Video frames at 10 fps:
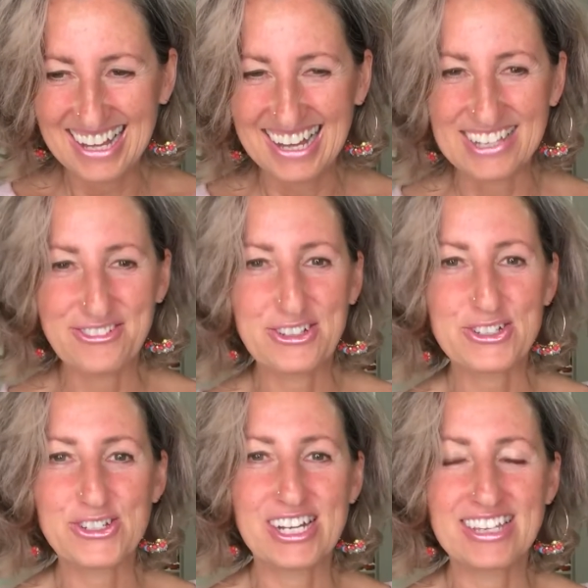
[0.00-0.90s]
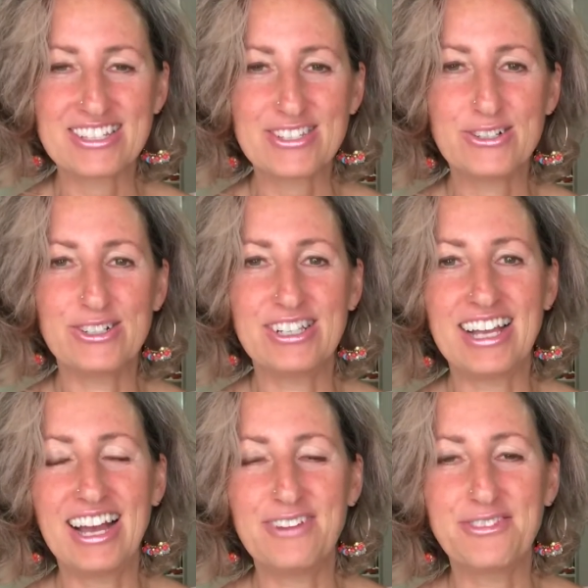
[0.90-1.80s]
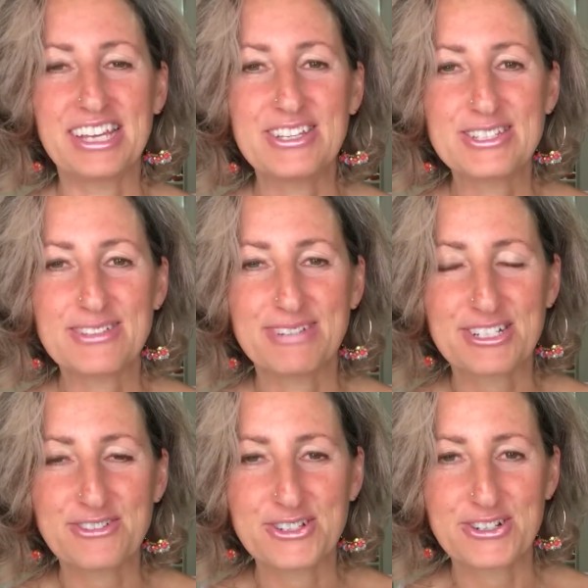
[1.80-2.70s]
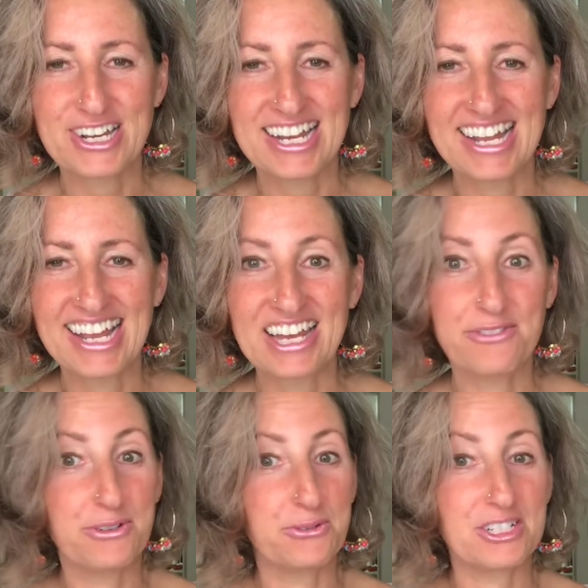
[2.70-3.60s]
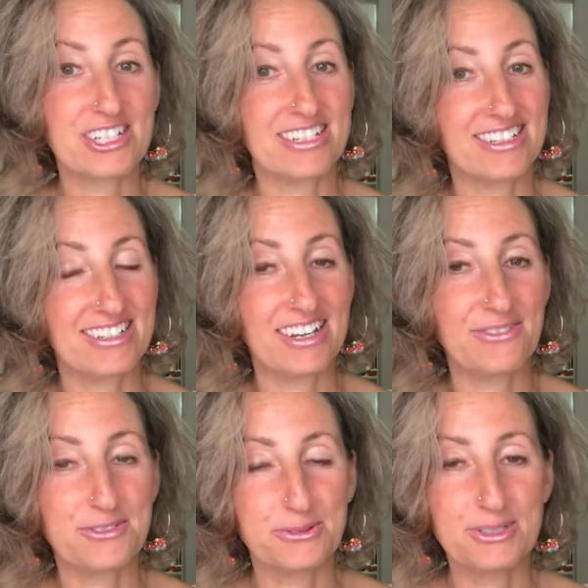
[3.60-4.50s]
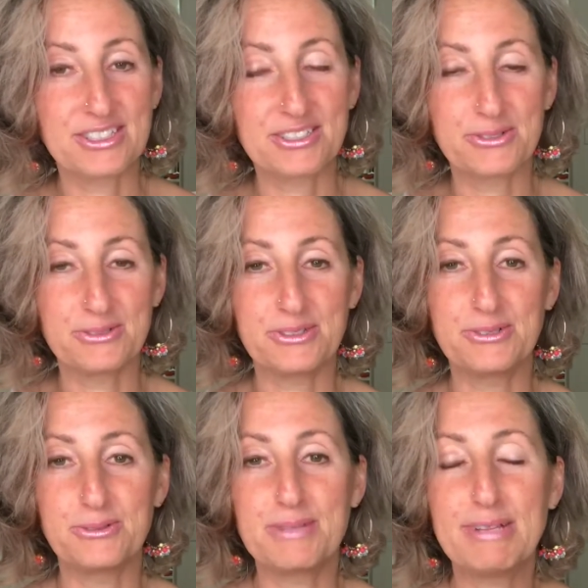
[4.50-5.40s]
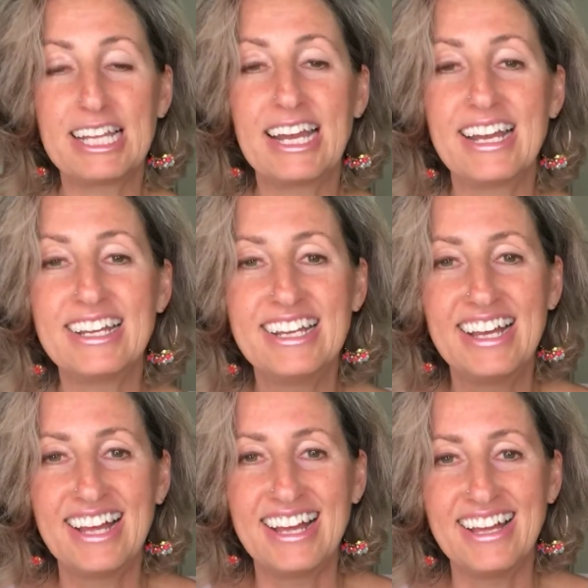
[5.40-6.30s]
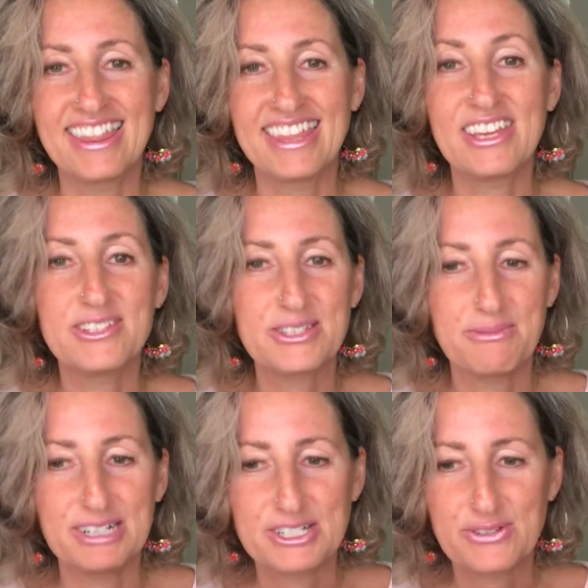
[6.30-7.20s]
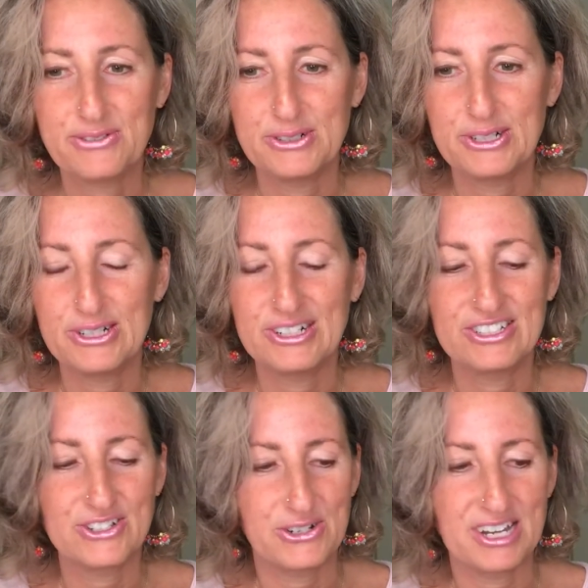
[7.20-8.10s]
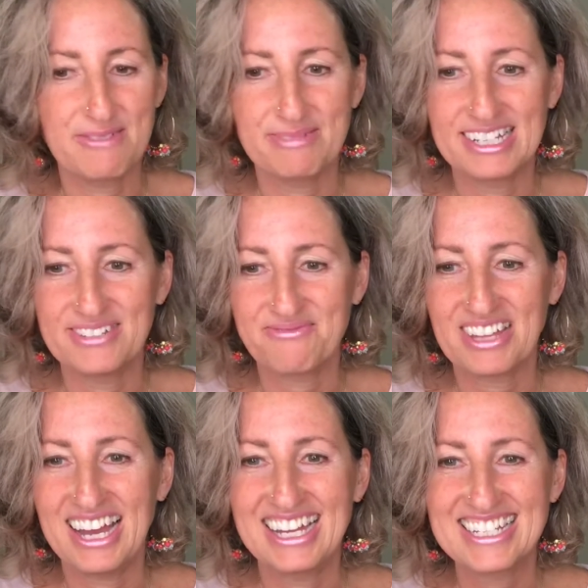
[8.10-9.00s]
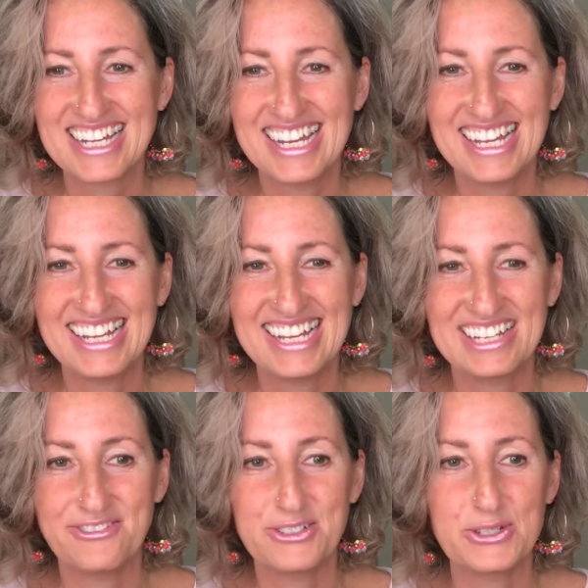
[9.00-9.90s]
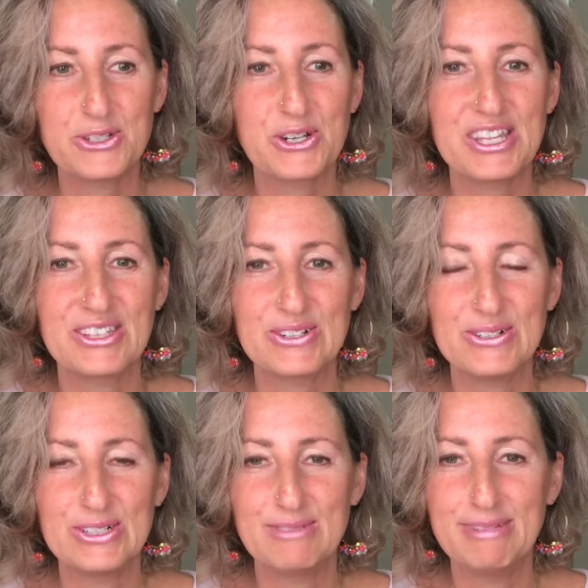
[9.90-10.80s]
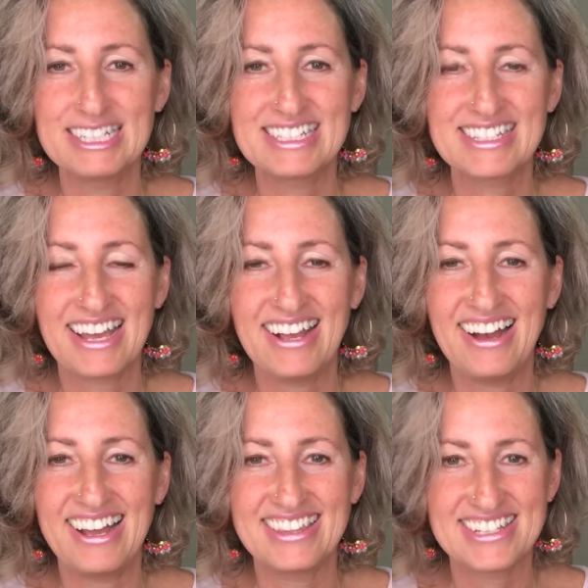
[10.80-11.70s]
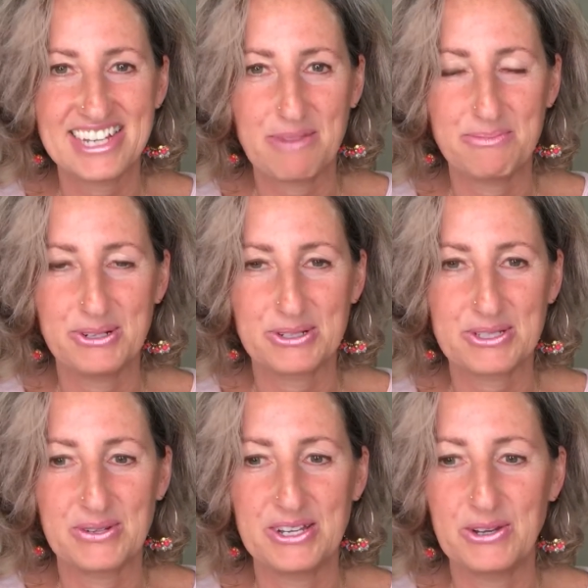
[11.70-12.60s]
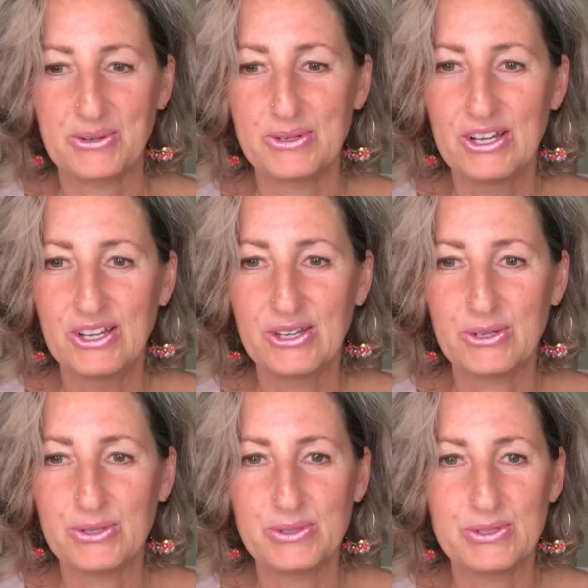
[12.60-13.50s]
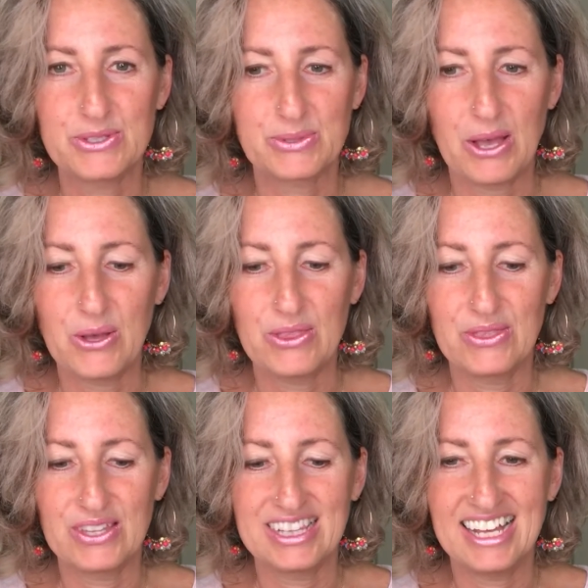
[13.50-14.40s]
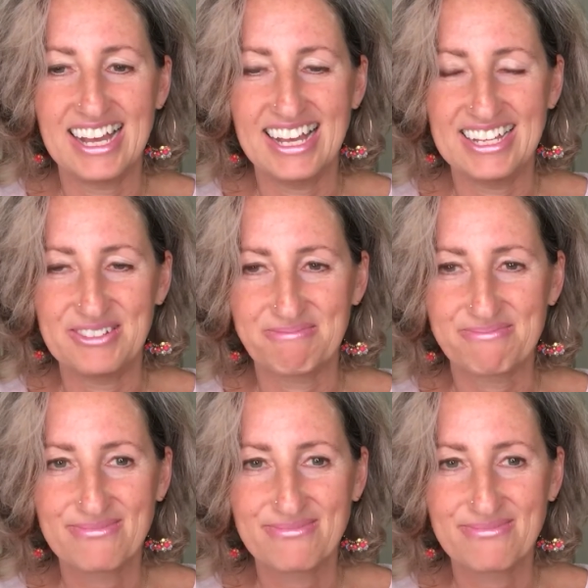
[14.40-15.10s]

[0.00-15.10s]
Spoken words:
If you're joining this call live, thank you so much for joining. And if you're watching it afterwards, the replay, thank you so much for joining me. Hi, Jenny. And if you do join the call, please say hi in the chat box so I know who's on the line.